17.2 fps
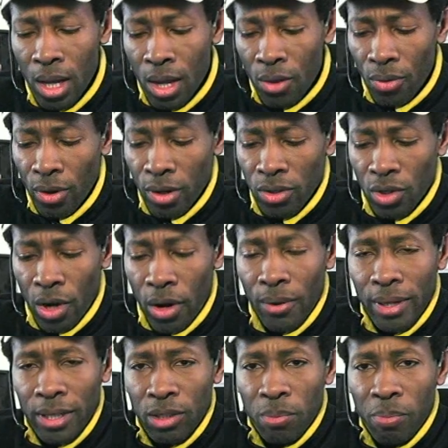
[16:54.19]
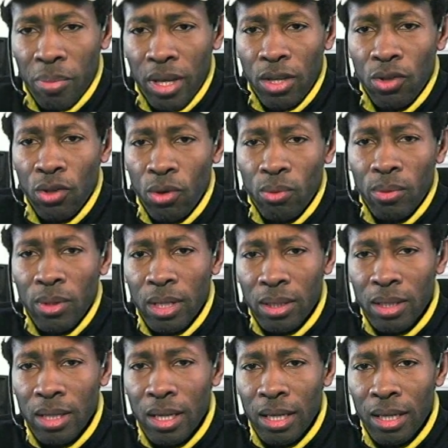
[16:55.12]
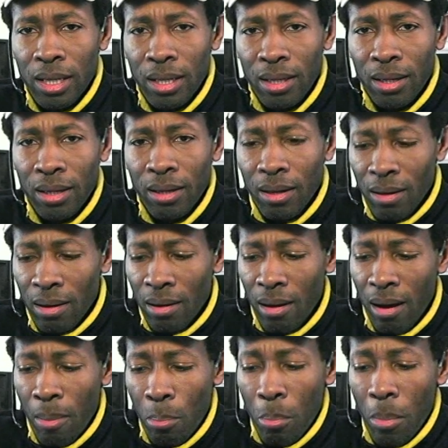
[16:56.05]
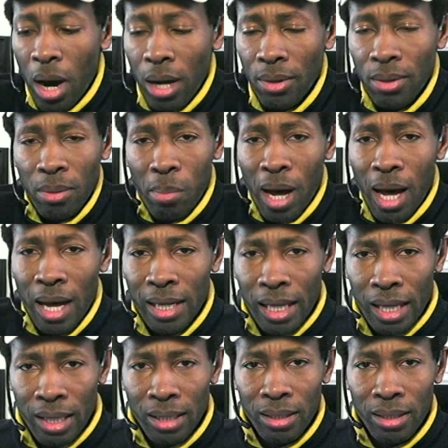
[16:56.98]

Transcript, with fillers: there's going to be unity among the body.